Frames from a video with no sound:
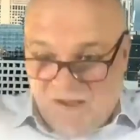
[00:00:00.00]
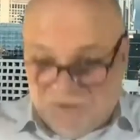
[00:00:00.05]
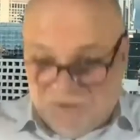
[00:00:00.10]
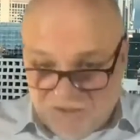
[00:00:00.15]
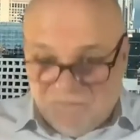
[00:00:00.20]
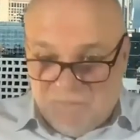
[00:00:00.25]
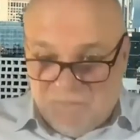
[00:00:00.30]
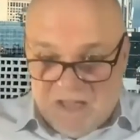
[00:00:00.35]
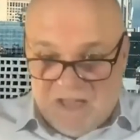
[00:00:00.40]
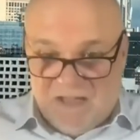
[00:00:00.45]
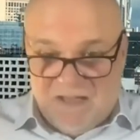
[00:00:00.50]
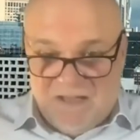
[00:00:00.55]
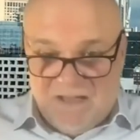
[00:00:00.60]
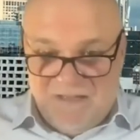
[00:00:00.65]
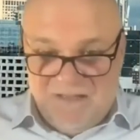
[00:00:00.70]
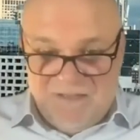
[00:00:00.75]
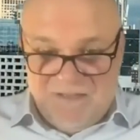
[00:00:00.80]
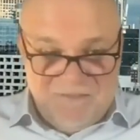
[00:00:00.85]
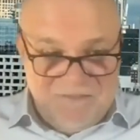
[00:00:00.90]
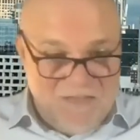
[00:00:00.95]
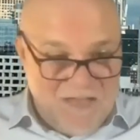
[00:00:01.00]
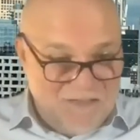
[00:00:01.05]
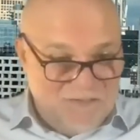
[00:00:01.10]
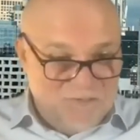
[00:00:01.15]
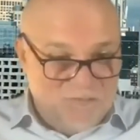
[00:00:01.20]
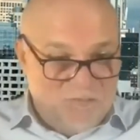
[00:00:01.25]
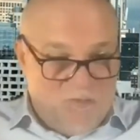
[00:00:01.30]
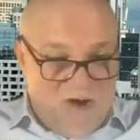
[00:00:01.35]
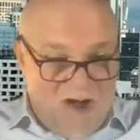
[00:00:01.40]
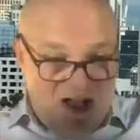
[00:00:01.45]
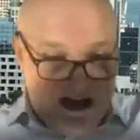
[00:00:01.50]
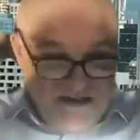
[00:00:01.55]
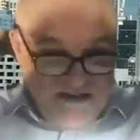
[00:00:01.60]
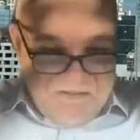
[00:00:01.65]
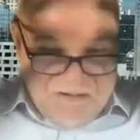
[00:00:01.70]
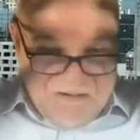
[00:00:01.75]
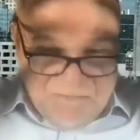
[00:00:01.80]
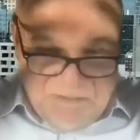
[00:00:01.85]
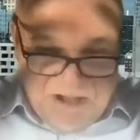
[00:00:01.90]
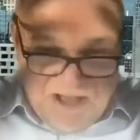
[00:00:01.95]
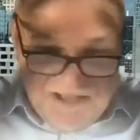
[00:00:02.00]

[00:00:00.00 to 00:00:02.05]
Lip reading: of me. That's why they're in my